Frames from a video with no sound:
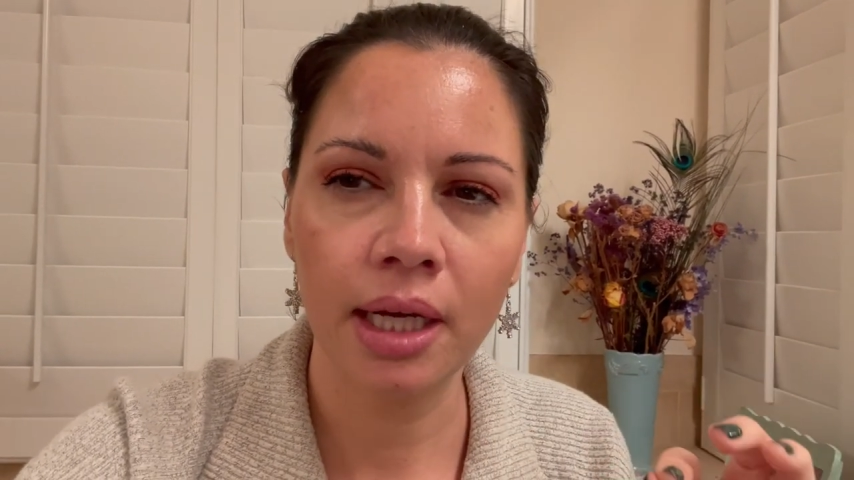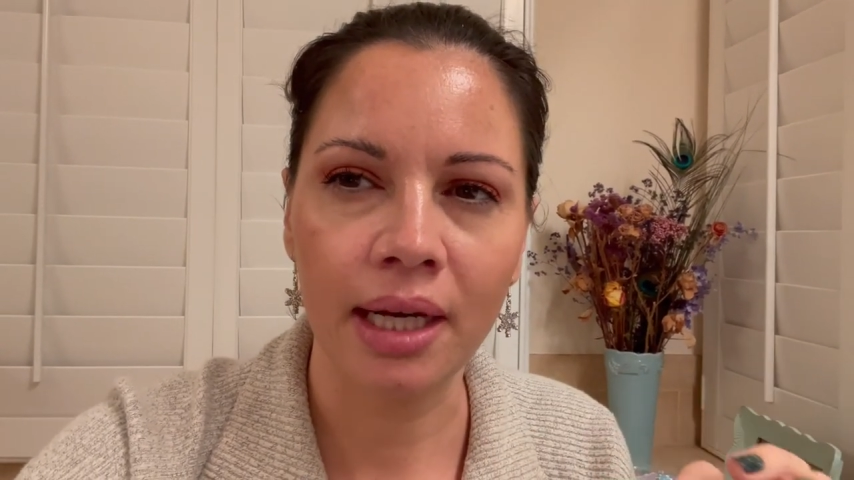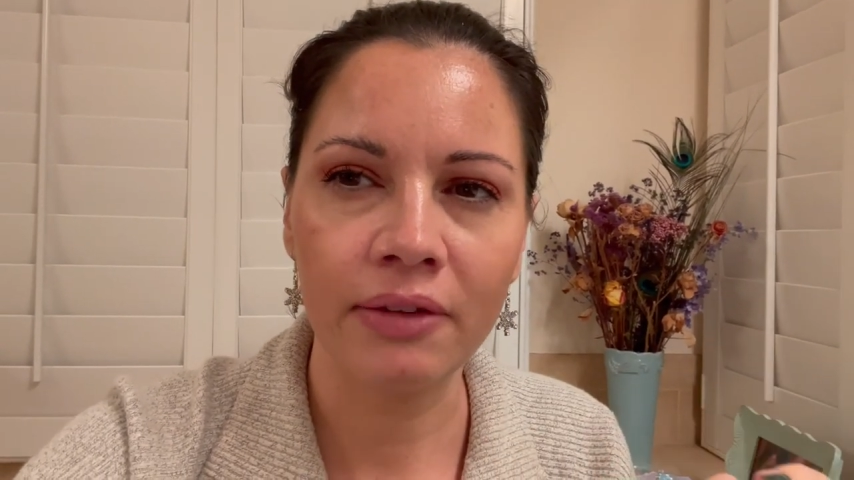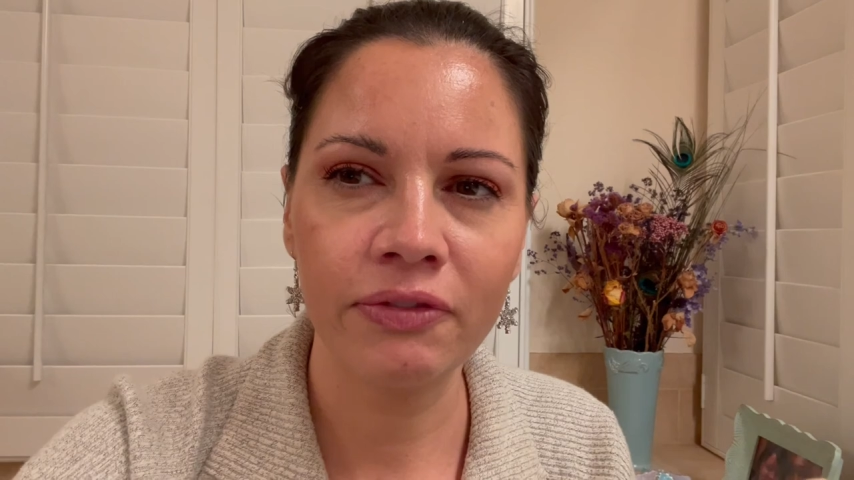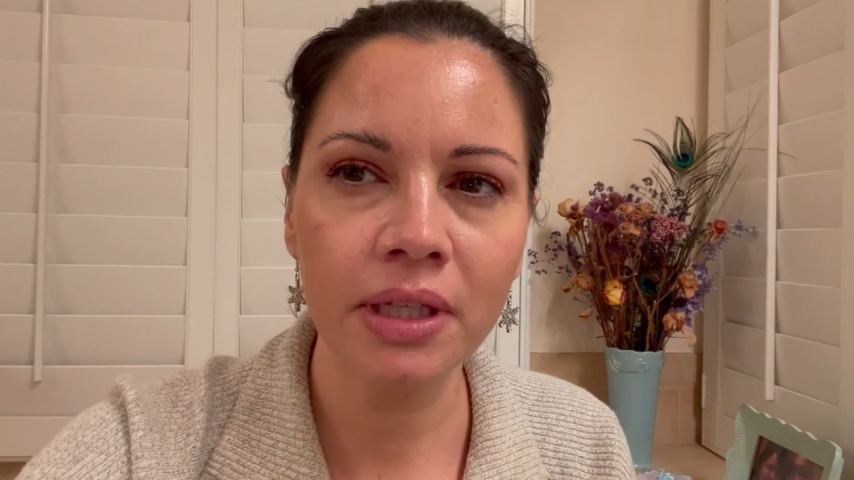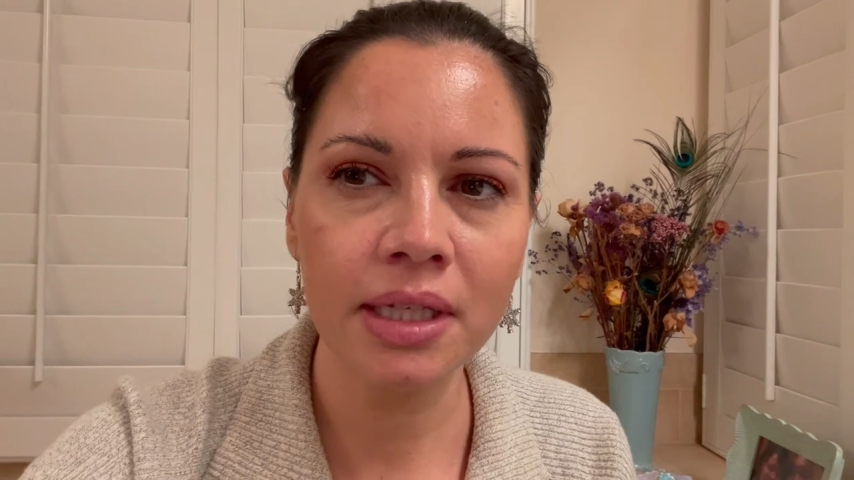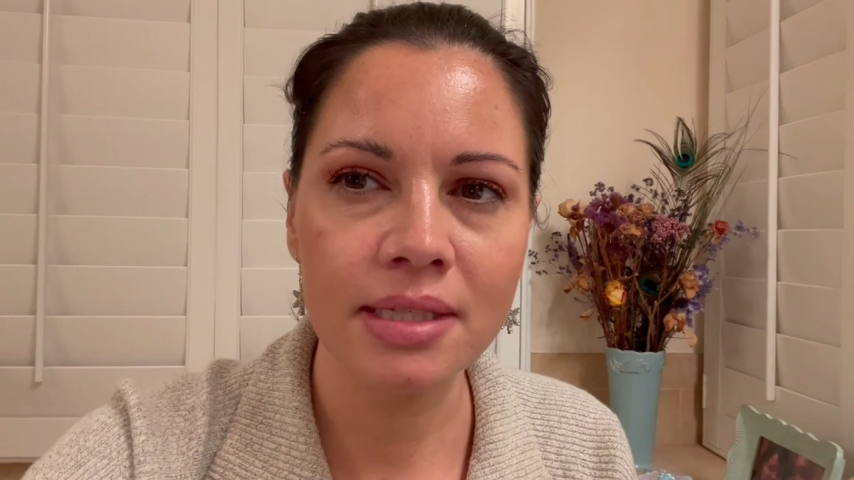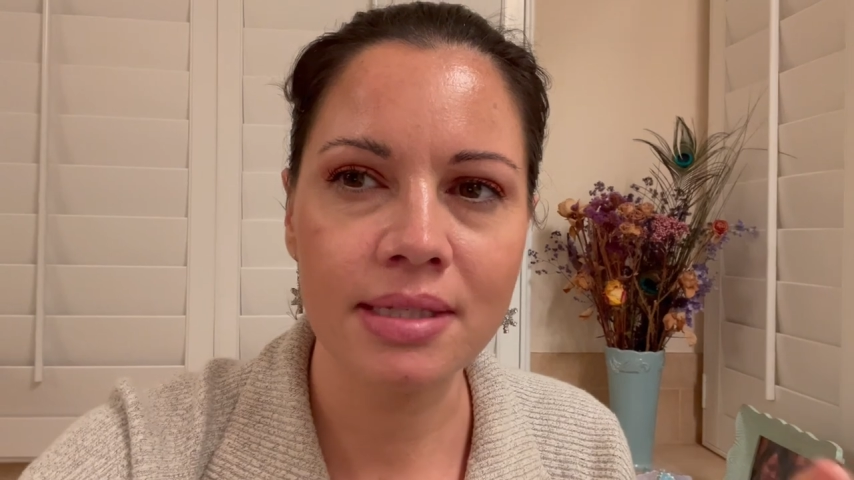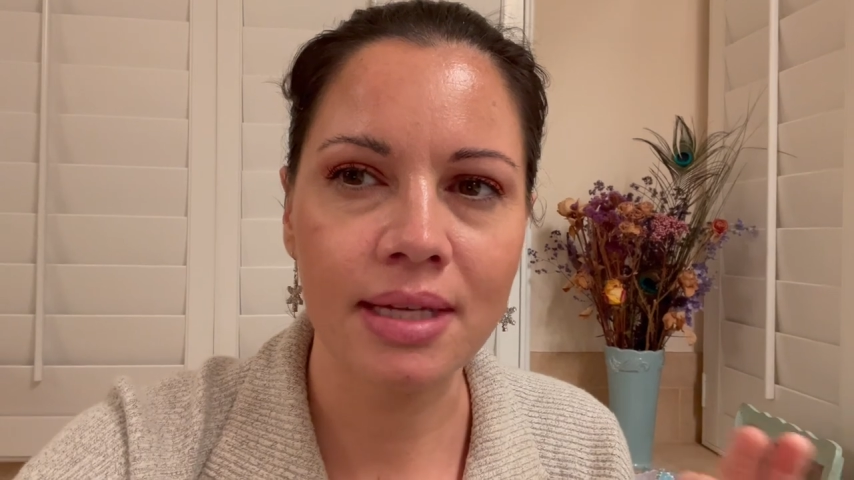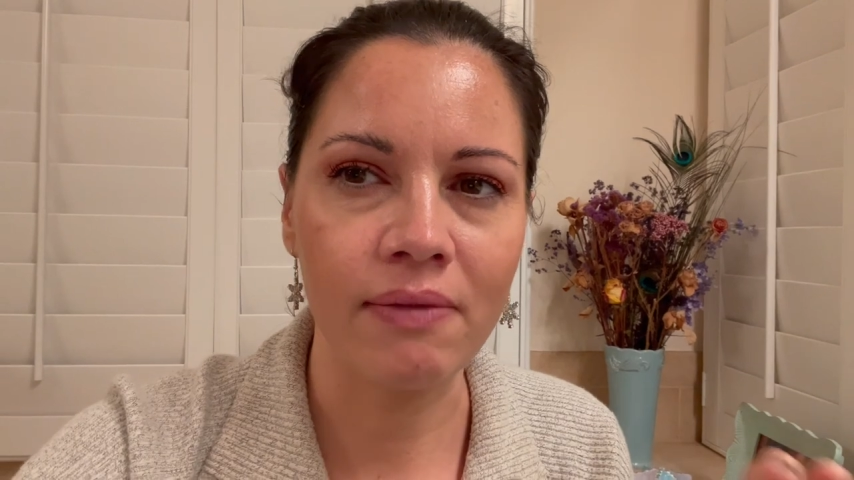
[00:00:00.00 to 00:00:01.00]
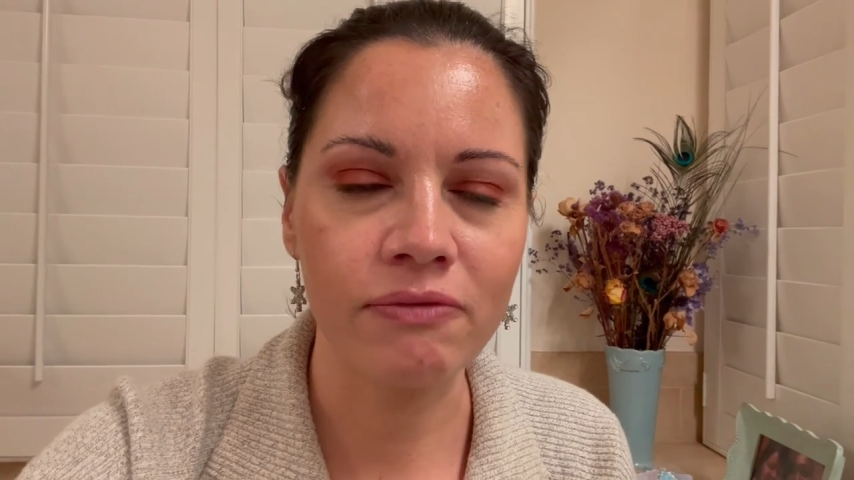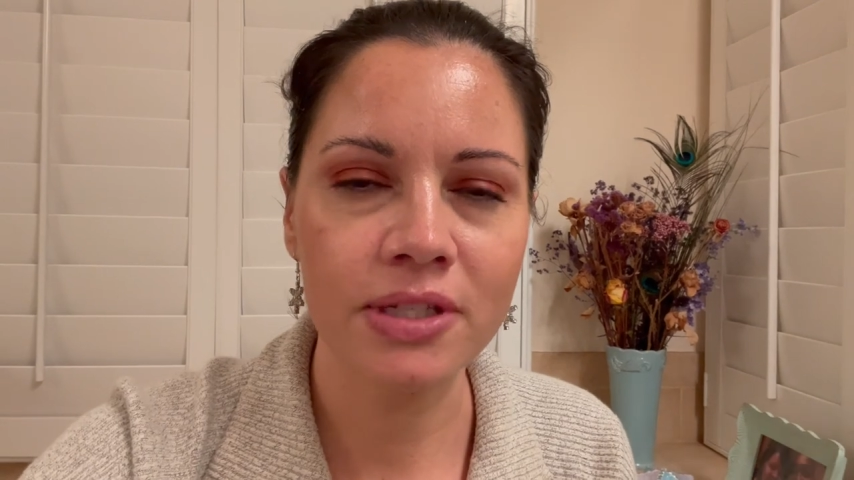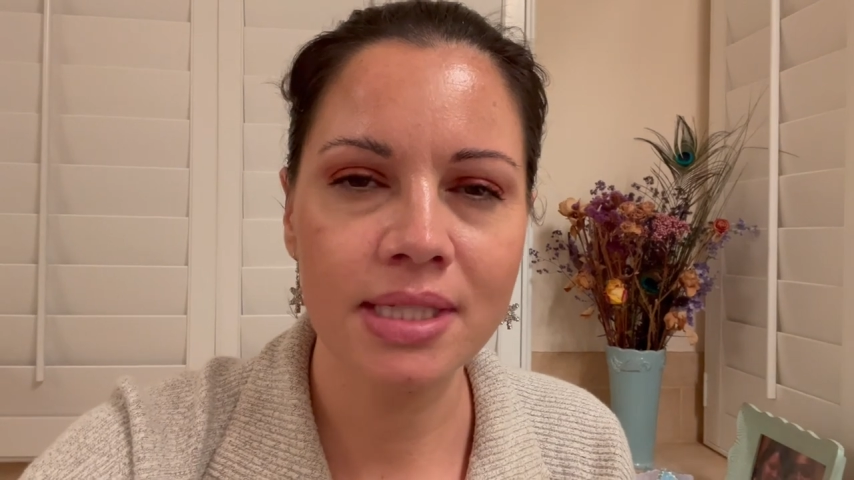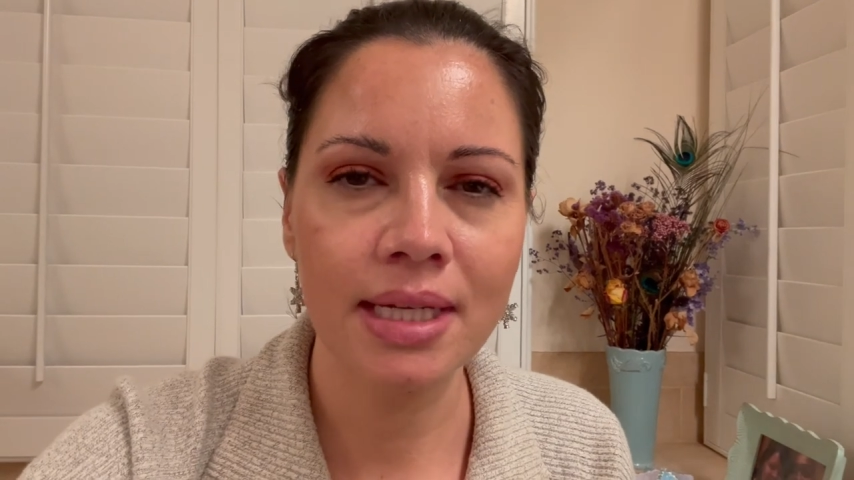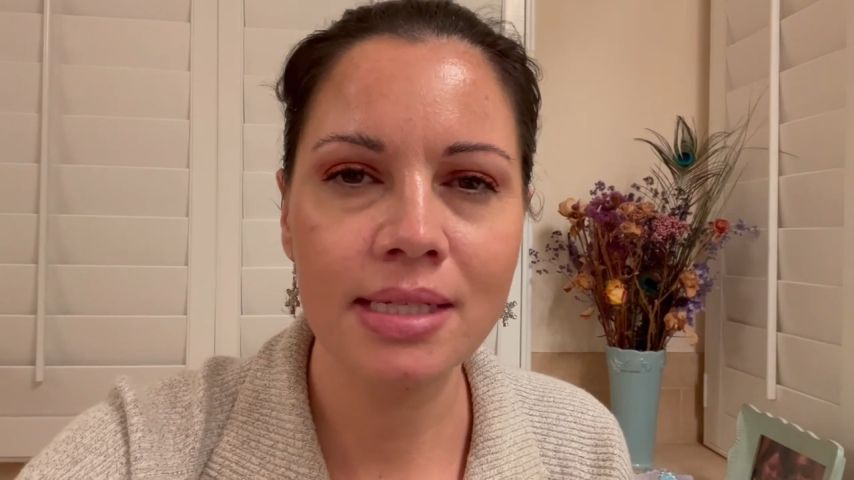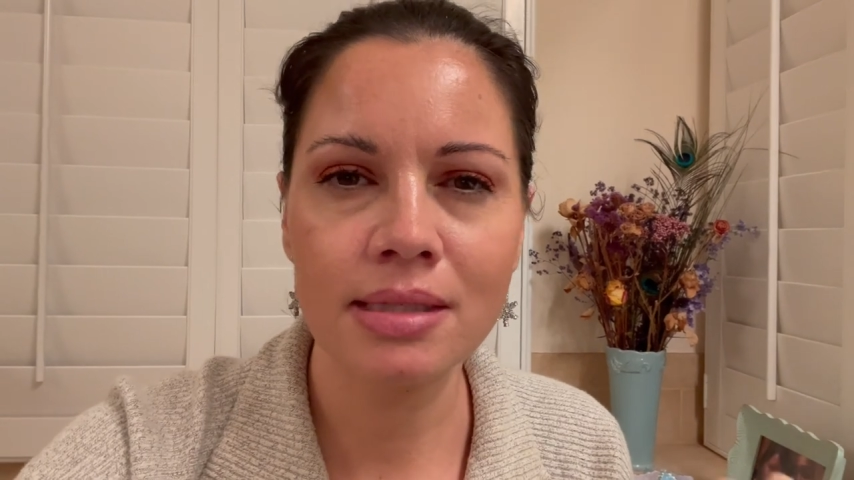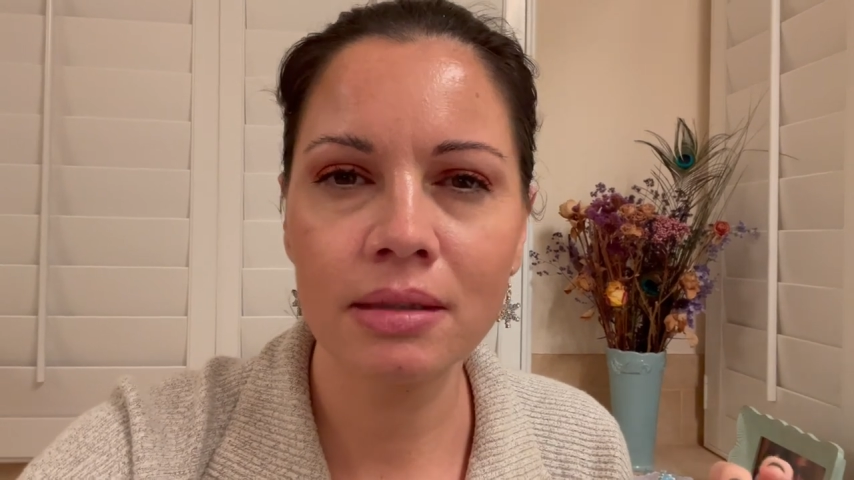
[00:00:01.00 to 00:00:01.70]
and I feel like it's emphasized a